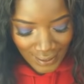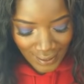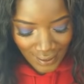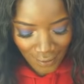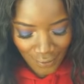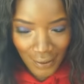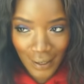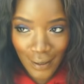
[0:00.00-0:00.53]

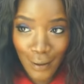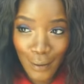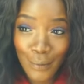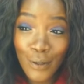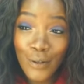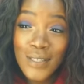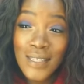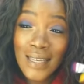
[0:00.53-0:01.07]
I feel like up
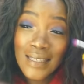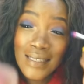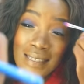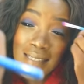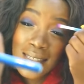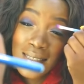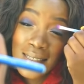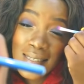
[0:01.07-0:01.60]
close I can
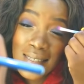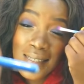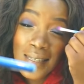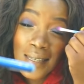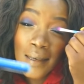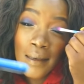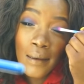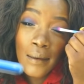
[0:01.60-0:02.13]
still
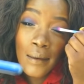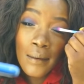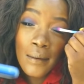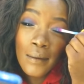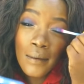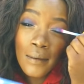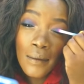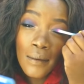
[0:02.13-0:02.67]
see
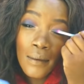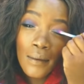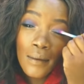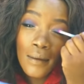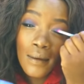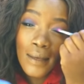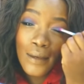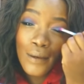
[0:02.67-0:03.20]

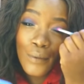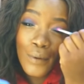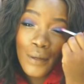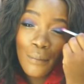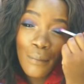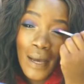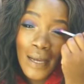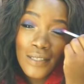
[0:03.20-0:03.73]
like where
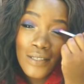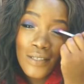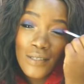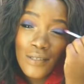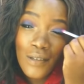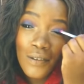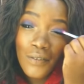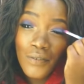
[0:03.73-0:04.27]
it patches
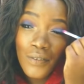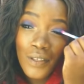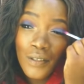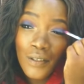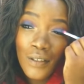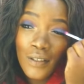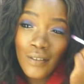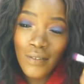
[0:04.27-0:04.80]
off and
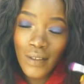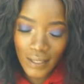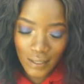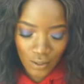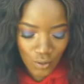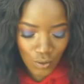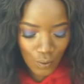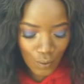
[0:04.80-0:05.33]
all of
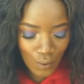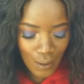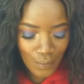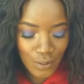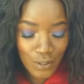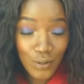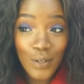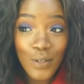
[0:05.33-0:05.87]
that, so I'm
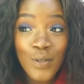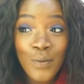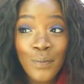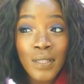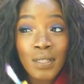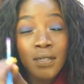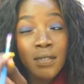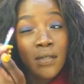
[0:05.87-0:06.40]
just going to
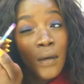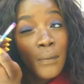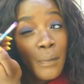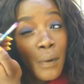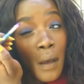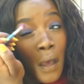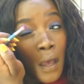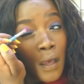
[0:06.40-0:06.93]
build this up
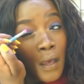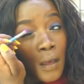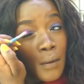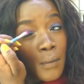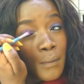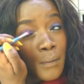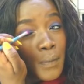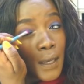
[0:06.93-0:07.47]

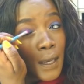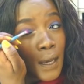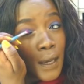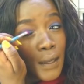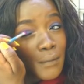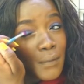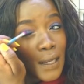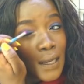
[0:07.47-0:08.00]
behind my